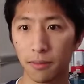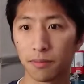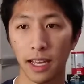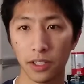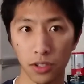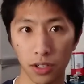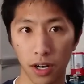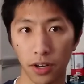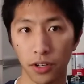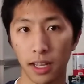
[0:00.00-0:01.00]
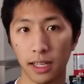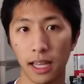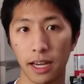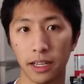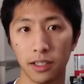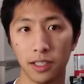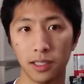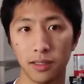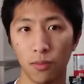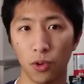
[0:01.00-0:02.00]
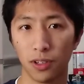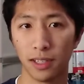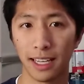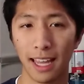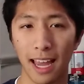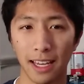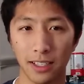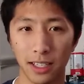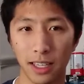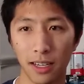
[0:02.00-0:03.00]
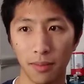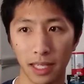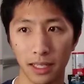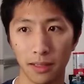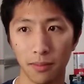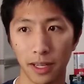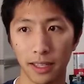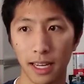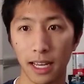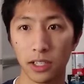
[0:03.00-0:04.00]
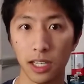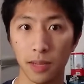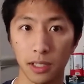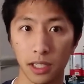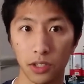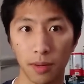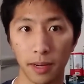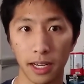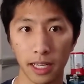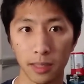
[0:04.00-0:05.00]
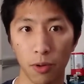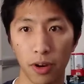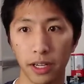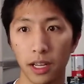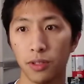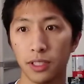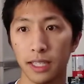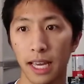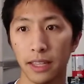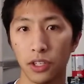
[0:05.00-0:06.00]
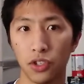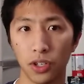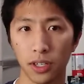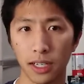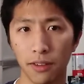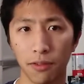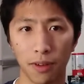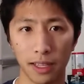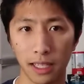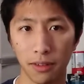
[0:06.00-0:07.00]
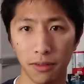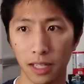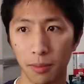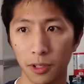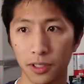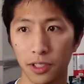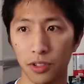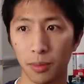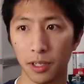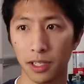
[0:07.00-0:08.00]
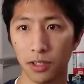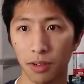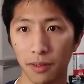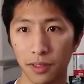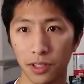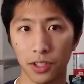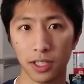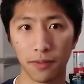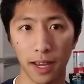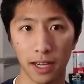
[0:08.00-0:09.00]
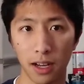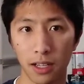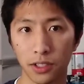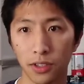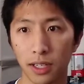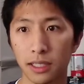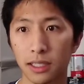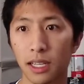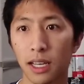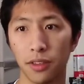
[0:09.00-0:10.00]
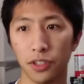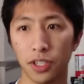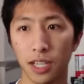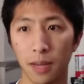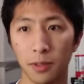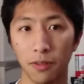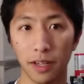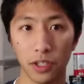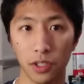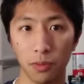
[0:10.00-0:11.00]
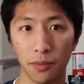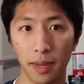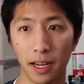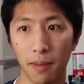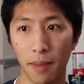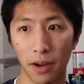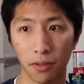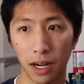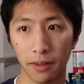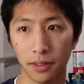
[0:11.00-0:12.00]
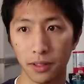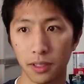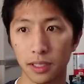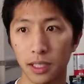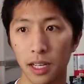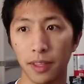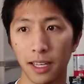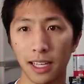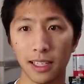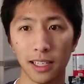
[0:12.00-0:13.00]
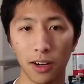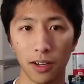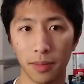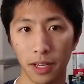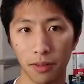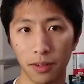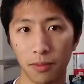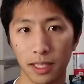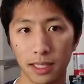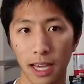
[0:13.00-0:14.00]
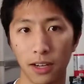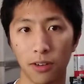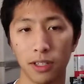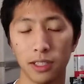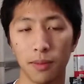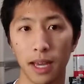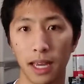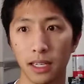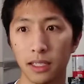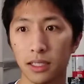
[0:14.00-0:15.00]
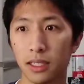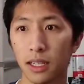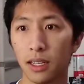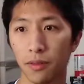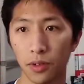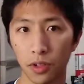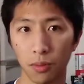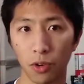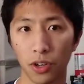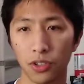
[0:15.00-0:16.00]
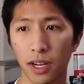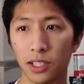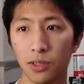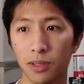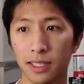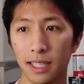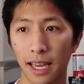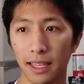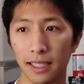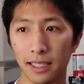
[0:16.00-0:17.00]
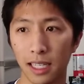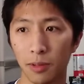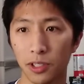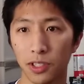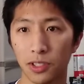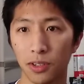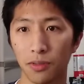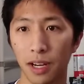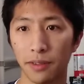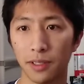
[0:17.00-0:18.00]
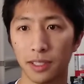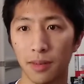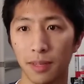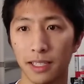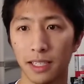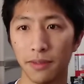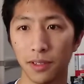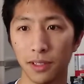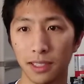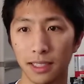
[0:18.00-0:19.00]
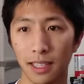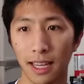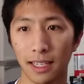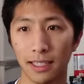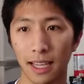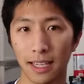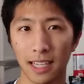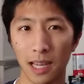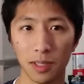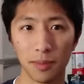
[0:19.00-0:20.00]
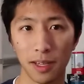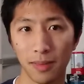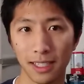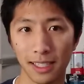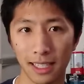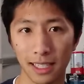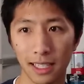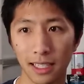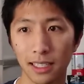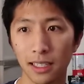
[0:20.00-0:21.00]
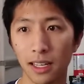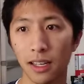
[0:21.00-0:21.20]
I guess you could argue that Gladion is more, edgy than mean, but that actually helps to illustrate my next point, which is that the jerk and friendly labels attributed to rivals are just fan constructs. They're just observations we've made about rivals, but they likely aren't being written with these categories in mind. Furthermore, trying to assign these labels to certain rivals can be difficult and at times a bit misleading.